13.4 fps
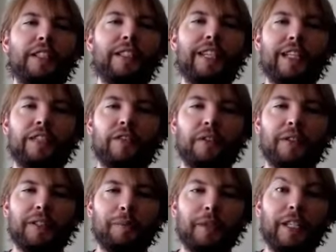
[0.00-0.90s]
attacks from
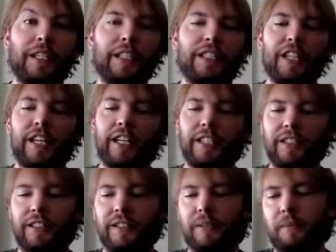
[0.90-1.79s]
competing
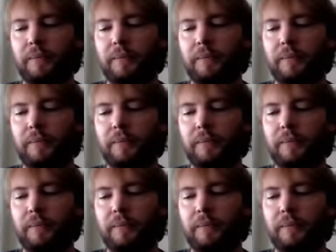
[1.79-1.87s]
chains.